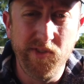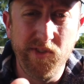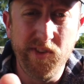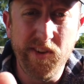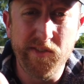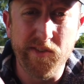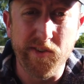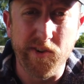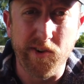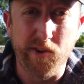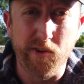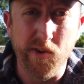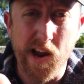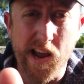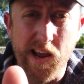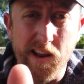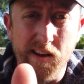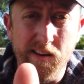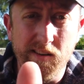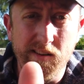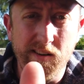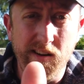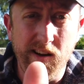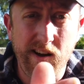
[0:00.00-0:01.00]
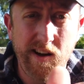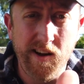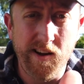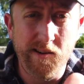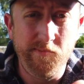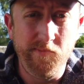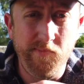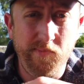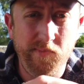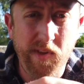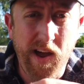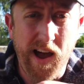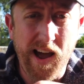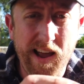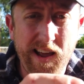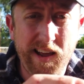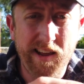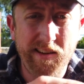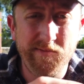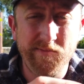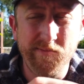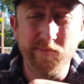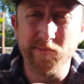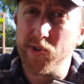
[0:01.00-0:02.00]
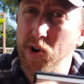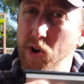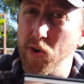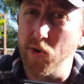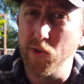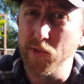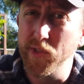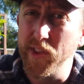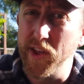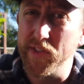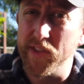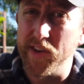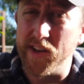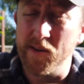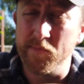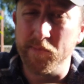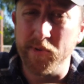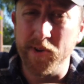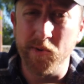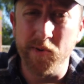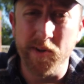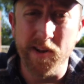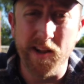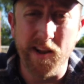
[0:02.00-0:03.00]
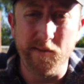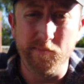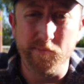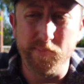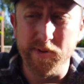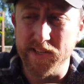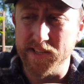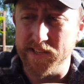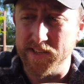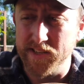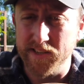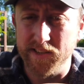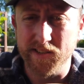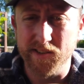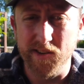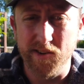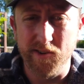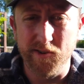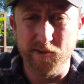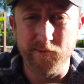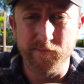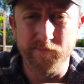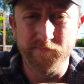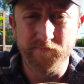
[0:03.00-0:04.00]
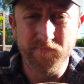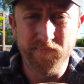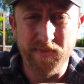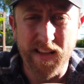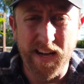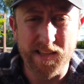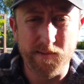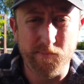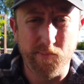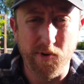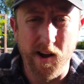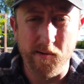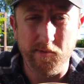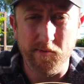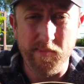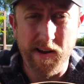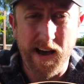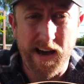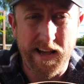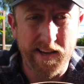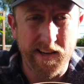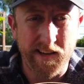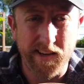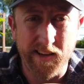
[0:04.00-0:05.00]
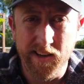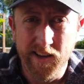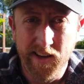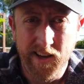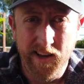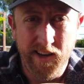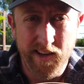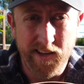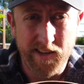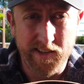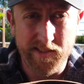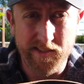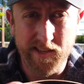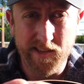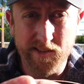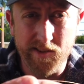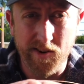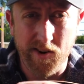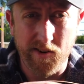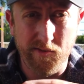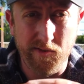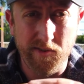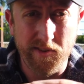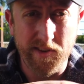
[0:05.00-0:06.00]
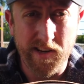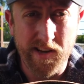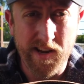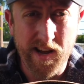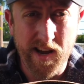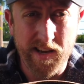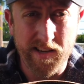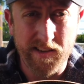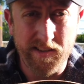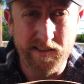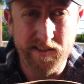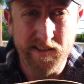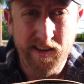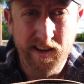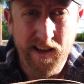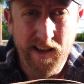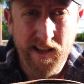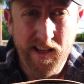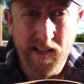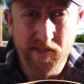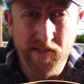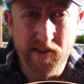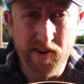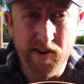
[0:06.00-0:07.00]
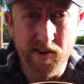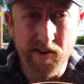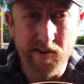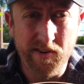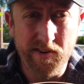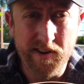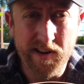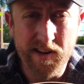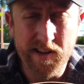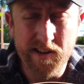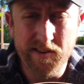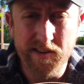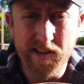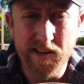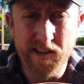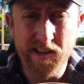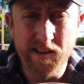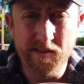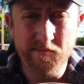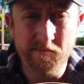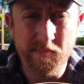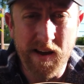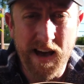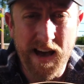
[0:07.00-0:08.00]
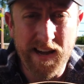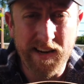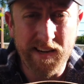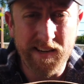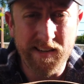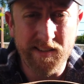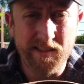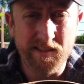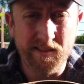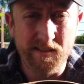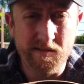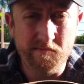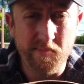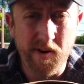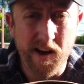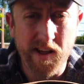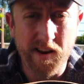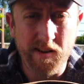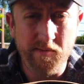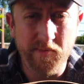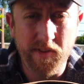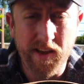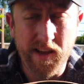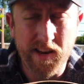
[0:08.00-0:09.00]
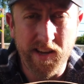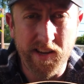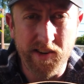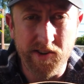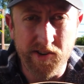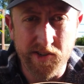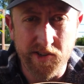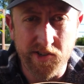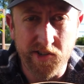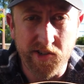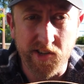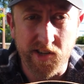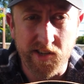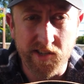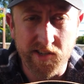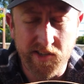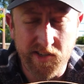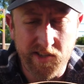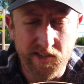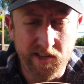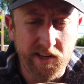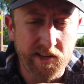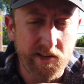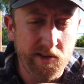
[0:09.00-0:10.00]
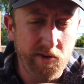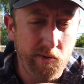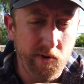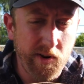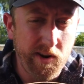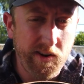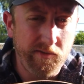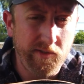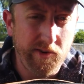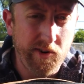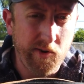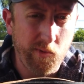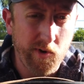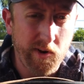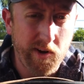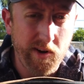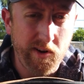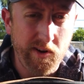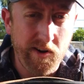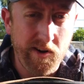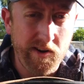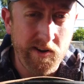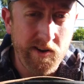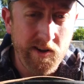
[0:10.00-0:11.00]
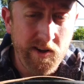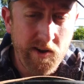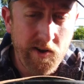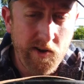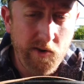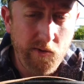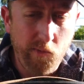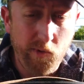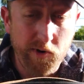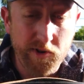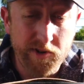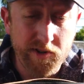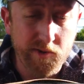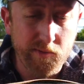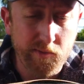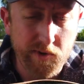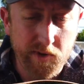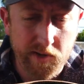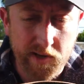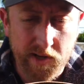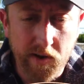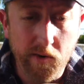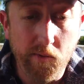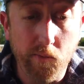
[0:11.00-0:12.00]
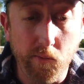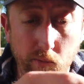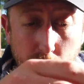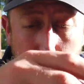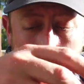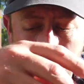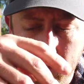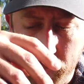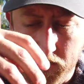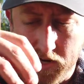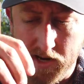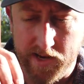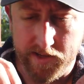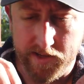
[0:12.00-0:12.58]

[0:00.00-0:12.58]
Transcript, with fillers: These are great. Um, I'm told that the company went out of business, so that's problematic because these are really nice. They're neodymium magnets on the bottom that can just stick to whatever you're working on, which is really, really